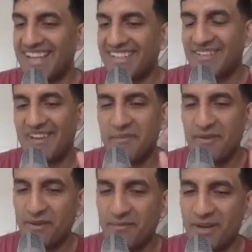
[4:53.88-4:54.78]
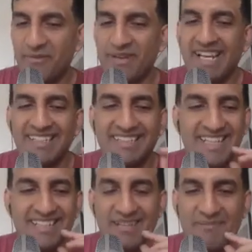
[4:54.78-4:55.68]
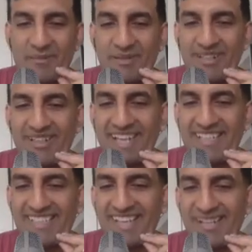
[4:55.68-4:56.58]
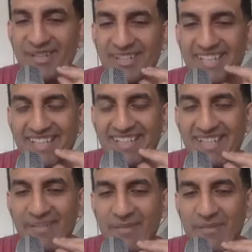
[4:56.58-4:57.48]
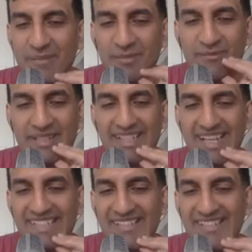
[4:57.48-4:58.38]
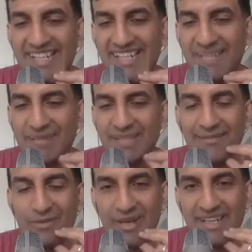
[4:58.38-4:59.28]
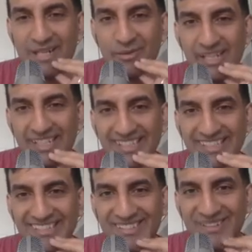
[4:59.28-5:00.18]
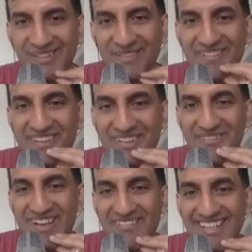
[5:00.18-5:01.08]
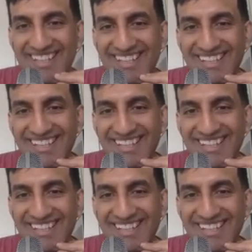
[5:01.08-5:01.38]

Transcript: correct me if I'm wrong, but I get the sense that people like CRO is that thing which people feel like they really need, but they have no idea what it is. So maybe it might be